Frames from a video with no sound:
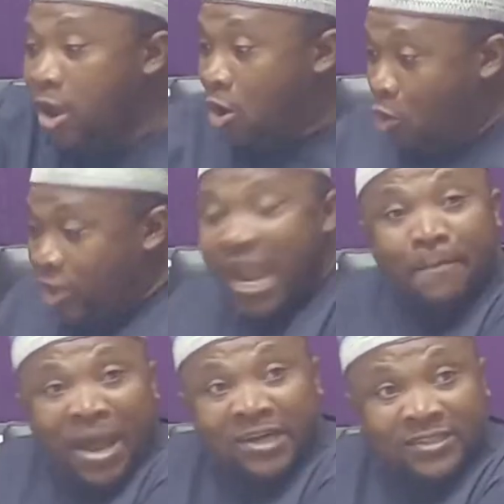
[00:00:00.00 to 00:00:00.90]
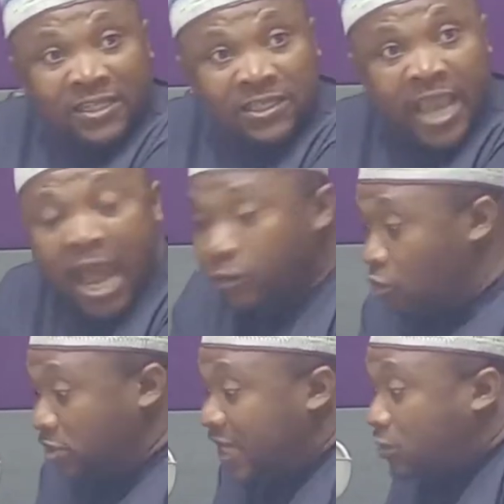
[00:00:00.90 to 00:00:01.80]
u di amane se se ya no
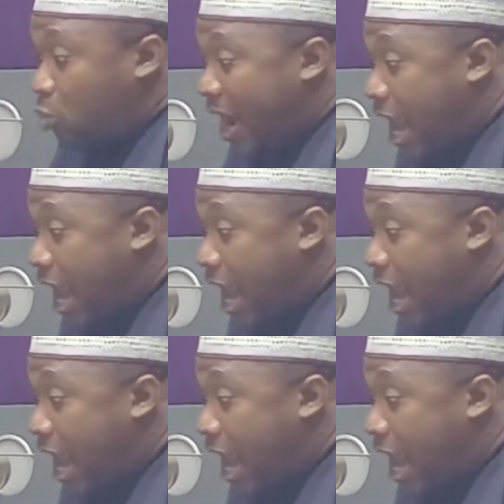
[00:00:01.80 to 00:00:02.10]
just 1 hour